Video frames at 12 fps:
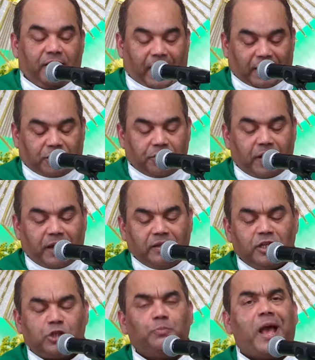And today in
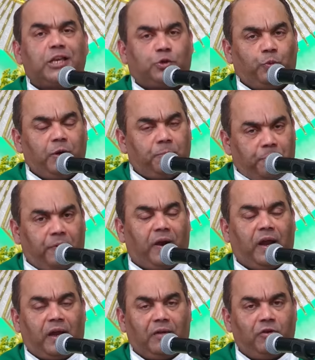this Mass, we
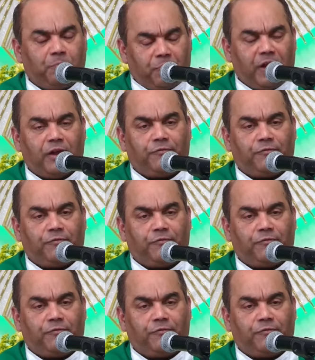pray